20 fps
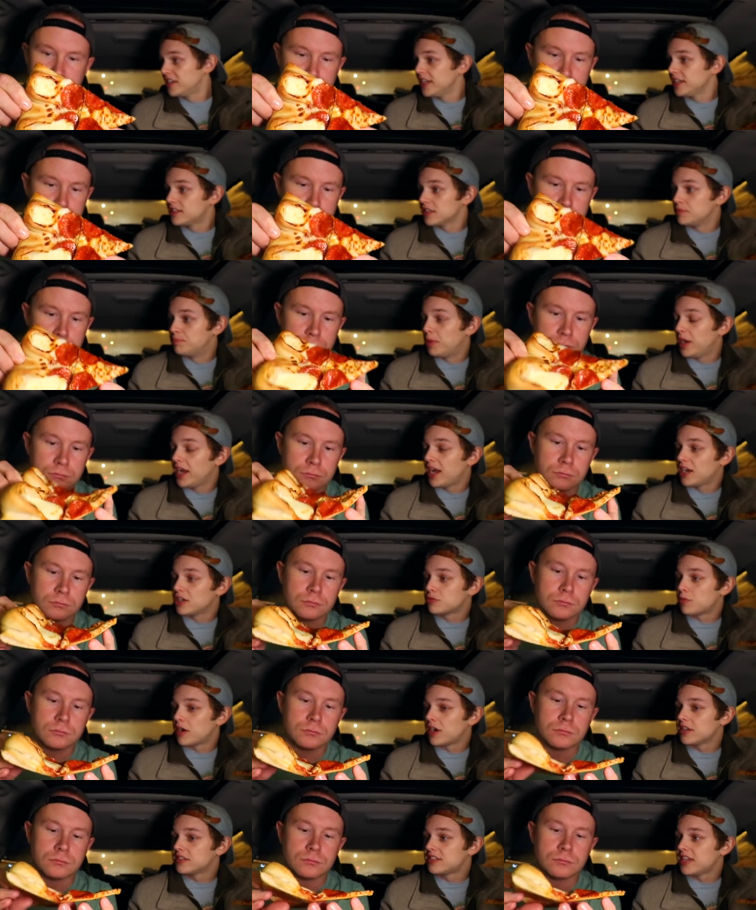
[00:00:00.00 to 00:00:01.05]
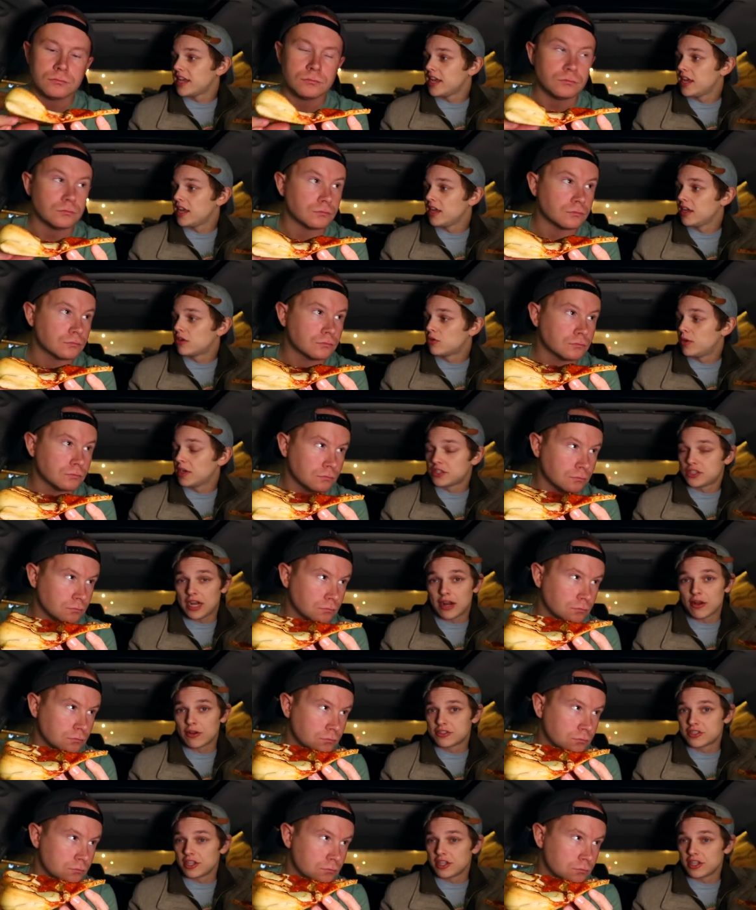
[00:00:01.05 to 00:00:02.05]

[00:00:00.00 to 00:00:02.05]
Speaker 1: I take this bite, I just wanted to say a quick shout out